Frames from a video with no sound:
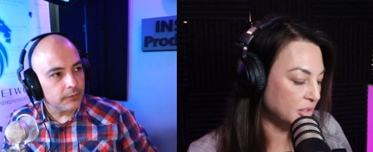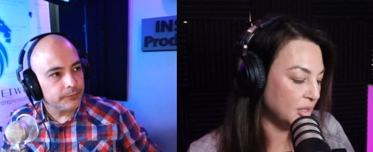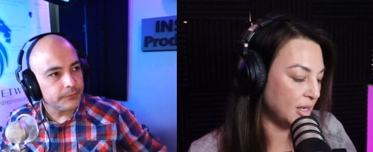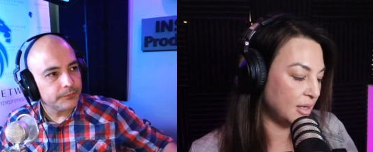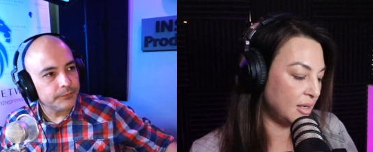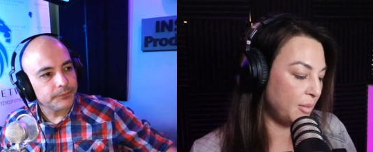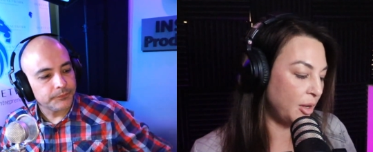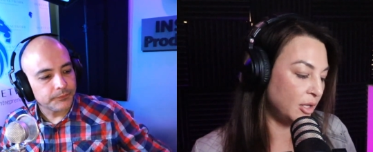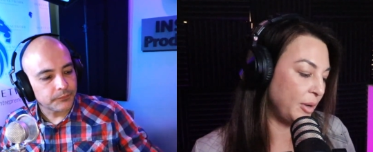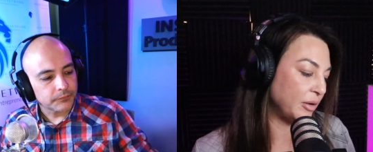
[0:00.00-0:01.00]

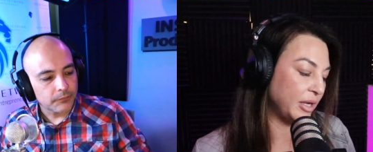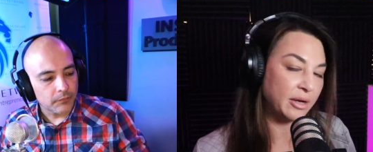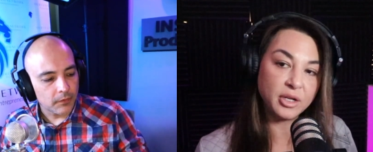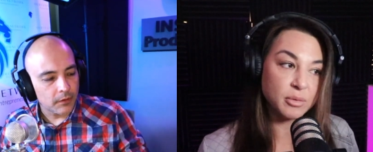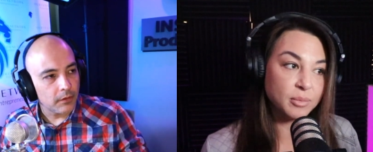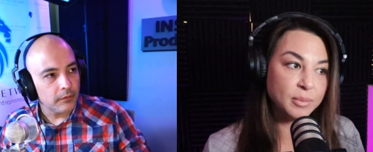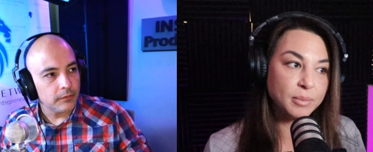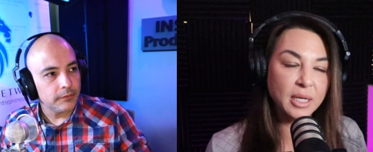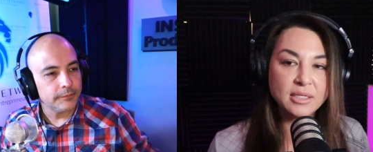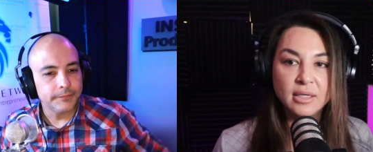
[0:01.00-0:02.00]
Speaker 1: all about counting your
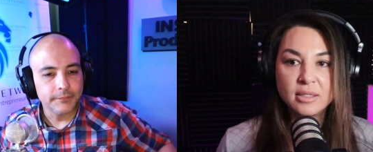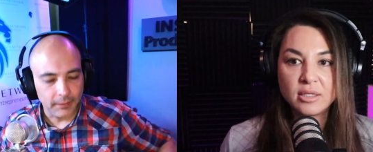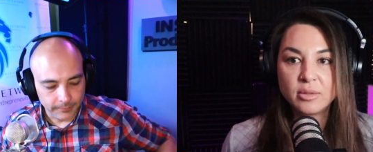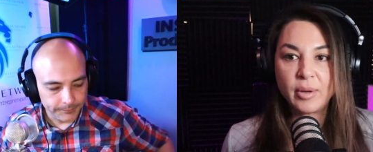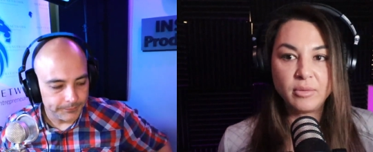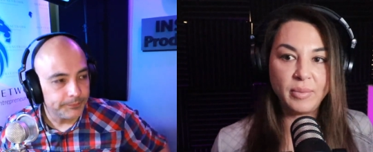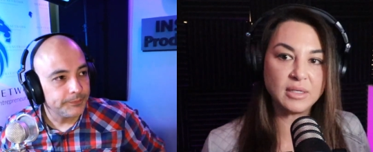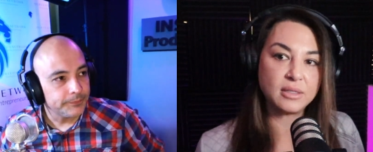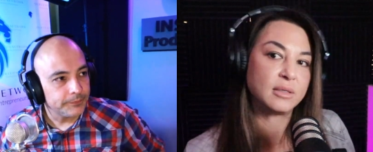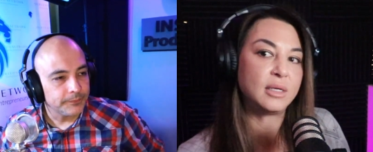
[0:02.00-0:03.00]
blessings. It's about
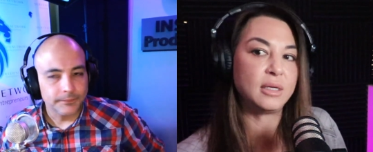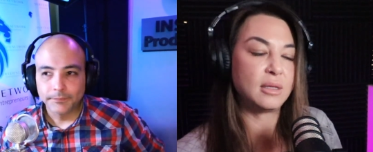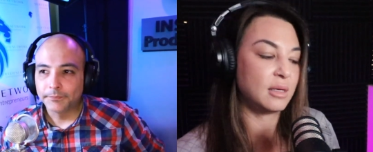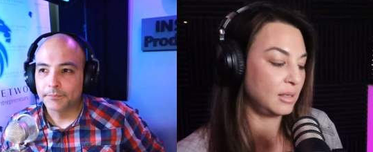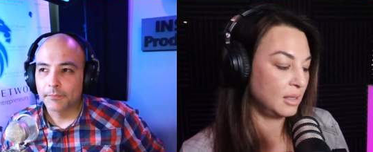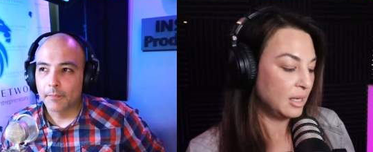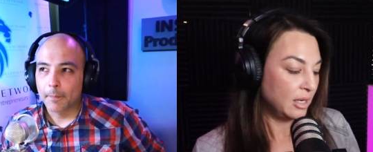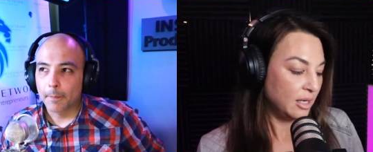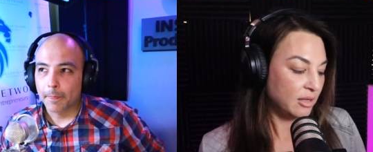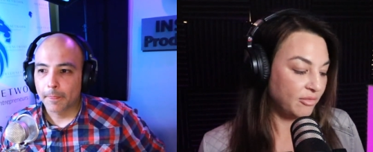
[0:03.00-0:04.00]
basically the
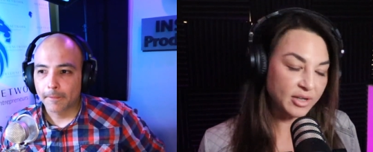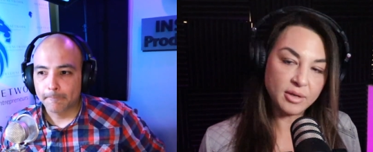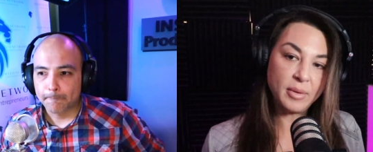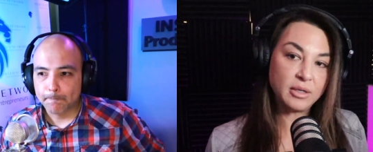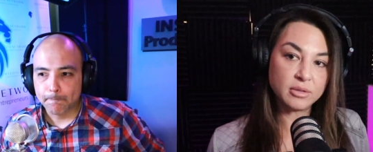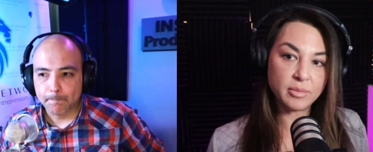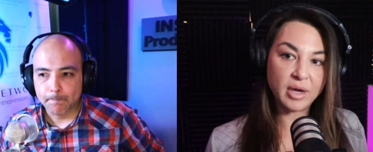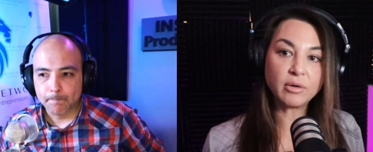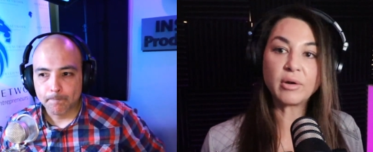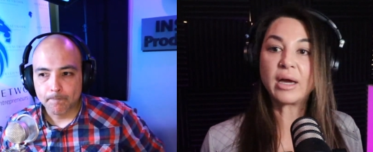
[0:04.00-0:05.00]
fundamentals
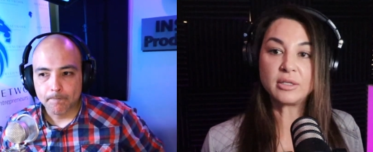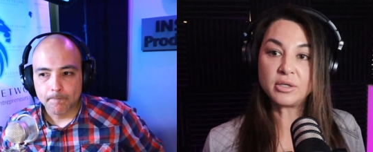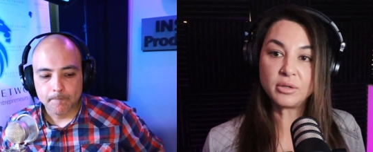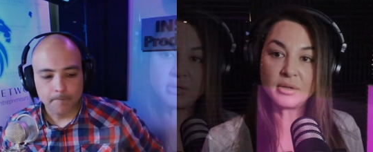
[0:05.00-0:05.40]
about gratitude,